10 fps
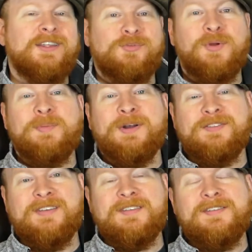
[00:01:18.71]
It's worth about
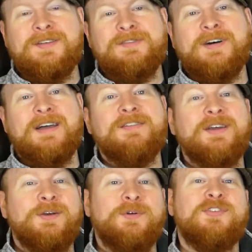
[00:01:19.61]
$675,
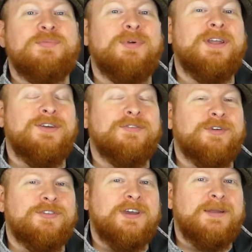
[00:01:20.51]
which is pretty good
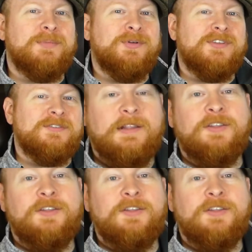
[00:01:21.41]
for a sign-up bonus.